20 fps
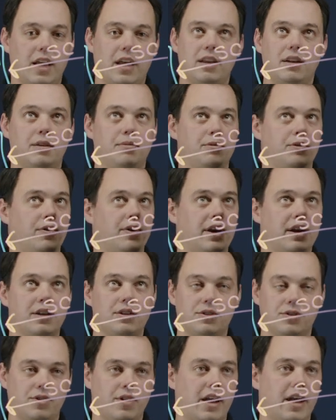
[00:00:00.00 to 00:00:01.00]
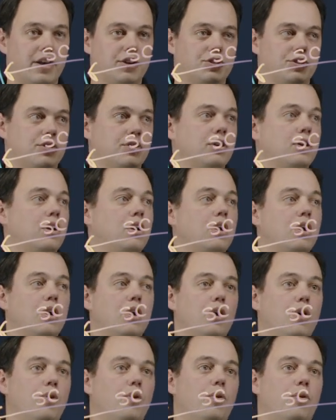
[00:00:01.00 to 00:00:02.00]
AWS or Azure,
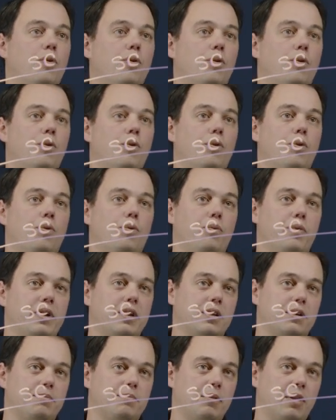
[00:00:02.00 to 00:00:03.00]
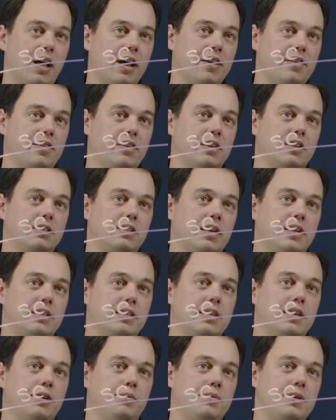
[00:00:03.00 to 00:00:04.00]
we can apply things like
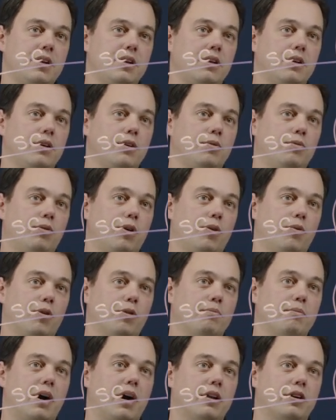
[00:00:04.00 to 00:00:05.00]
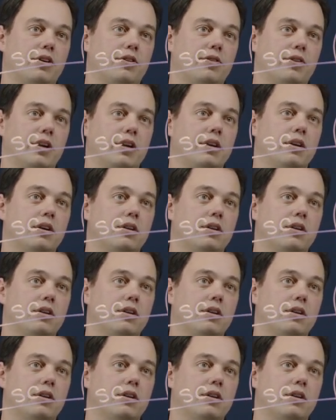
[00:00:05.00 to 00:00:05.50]
DLP, where we're monitoring